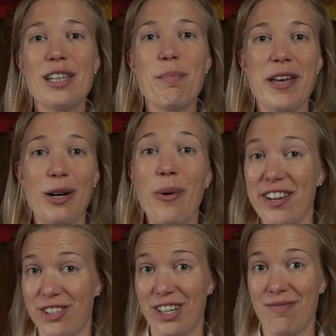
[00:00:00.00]
the big
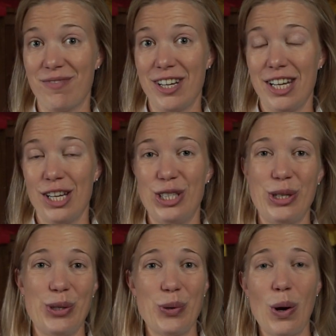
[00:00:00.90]
question.
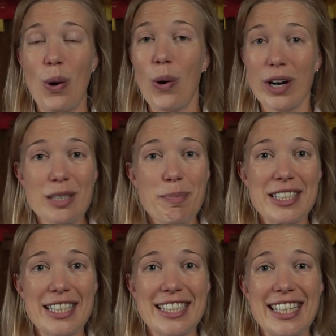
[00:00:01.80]
Do horse
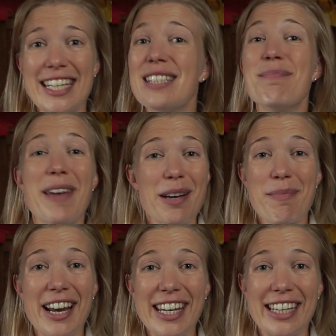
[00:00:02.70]
businesses make
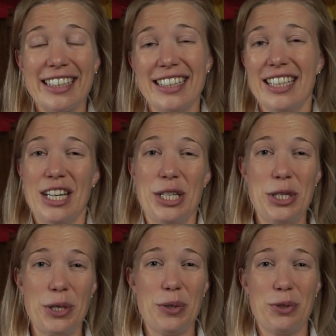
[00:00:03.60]
money?
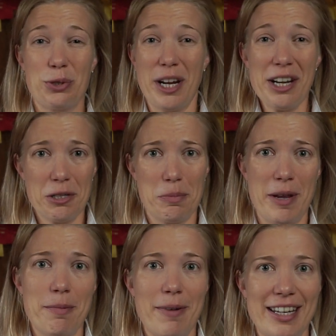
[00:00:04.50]
Do trainers
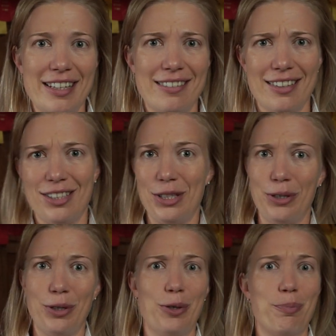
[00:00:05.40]
make money?
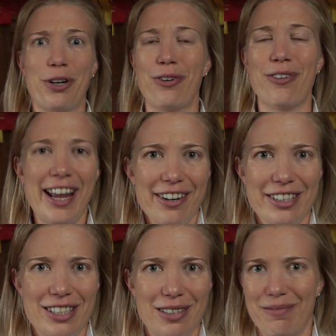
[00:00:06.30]
Do pro
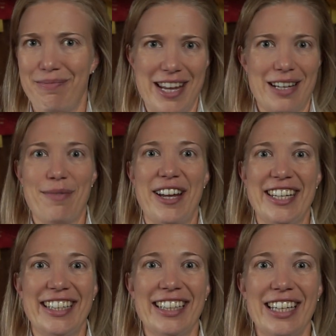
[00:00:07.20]
riders make
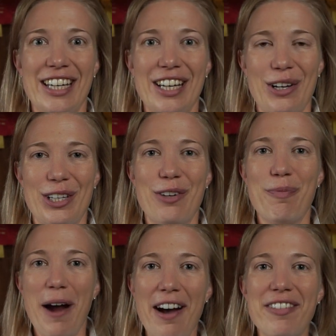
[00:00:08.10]
money? You've
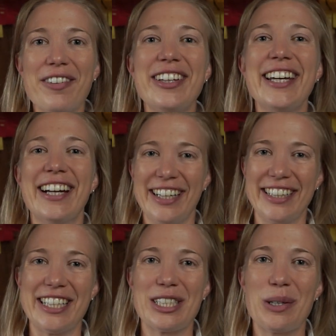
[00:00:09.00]
probably
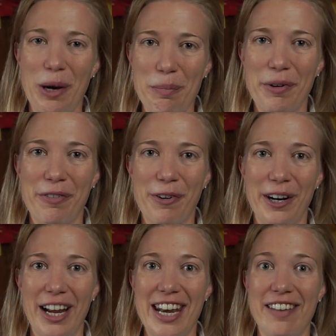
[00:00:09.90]
heard this quote
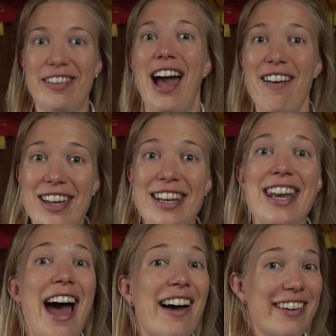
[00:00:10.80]
before, and if you haven't,
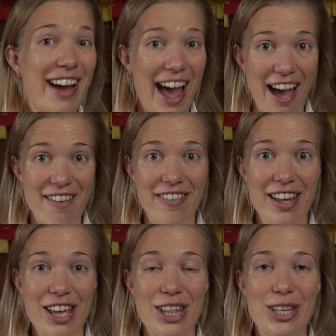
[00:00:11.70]
now you have.
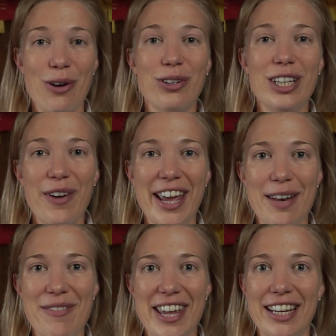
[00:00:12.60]
The only way
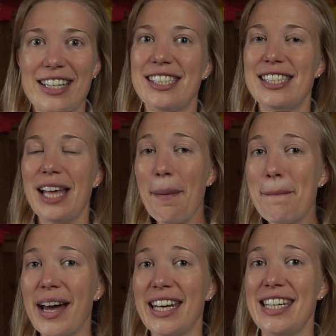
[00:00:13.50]
to make
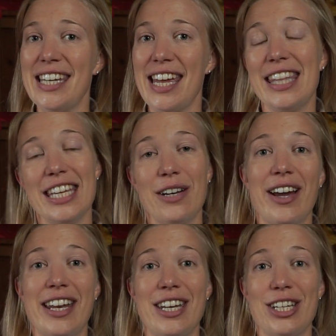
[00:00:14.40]
some money in the
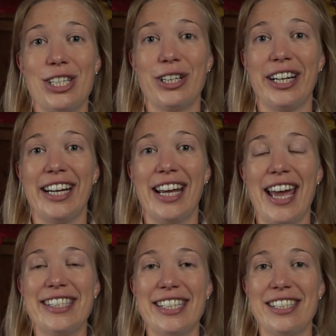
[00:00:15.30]
equine industry
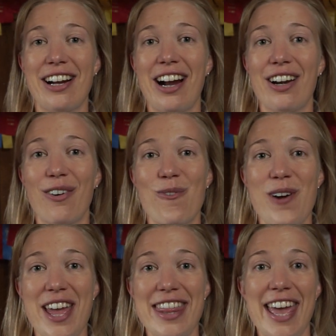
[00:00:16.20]
is to start
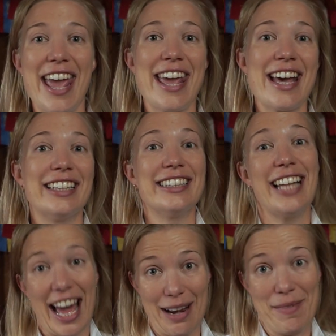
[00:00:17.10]
with a
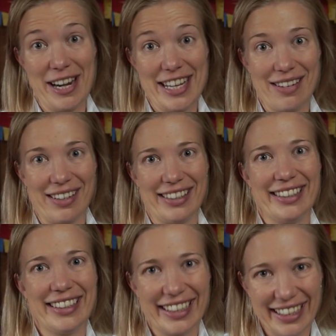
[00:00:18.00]
lot of money.
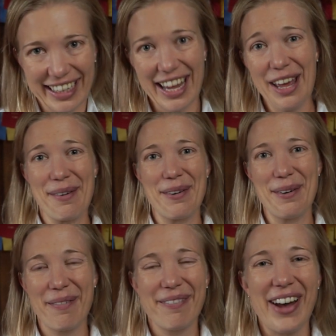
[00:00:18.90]

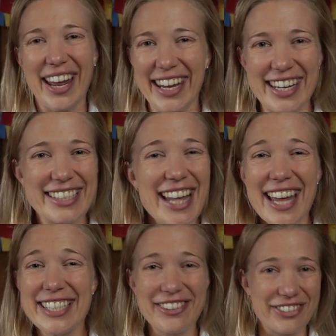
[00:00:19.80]
But is
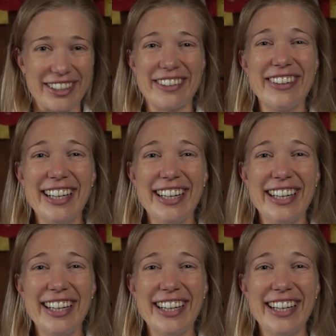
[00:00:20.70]
that true?